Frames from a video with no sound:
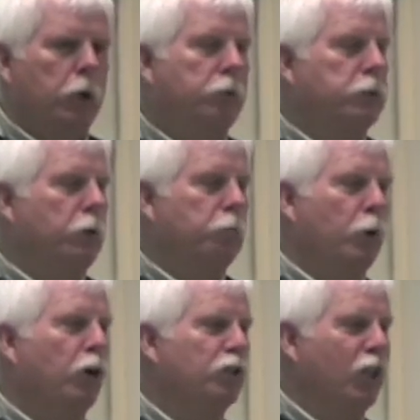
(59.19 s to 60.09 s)
even some
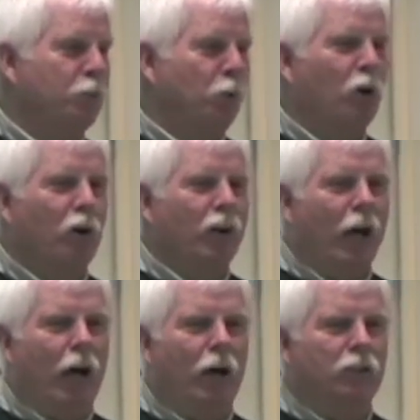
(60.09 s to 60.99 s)
birds like burrowing
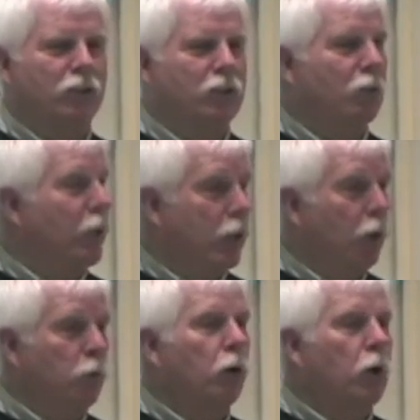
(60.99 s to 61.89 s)
owls and stuff like
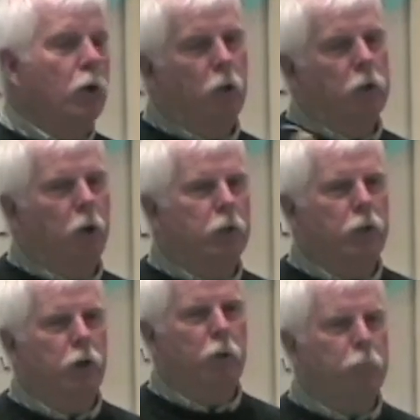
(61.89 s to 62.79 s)
that. Well, not
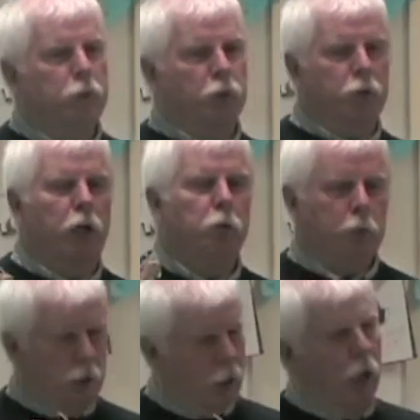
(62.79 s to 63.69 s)
that they're in Pennsylvania,
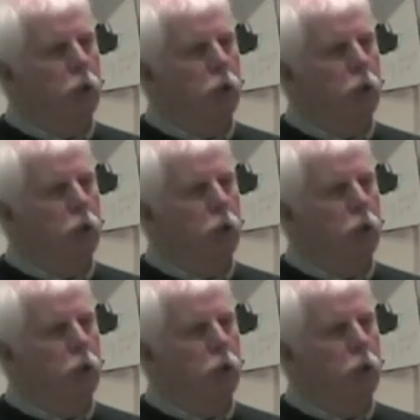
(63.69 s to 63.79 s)
but they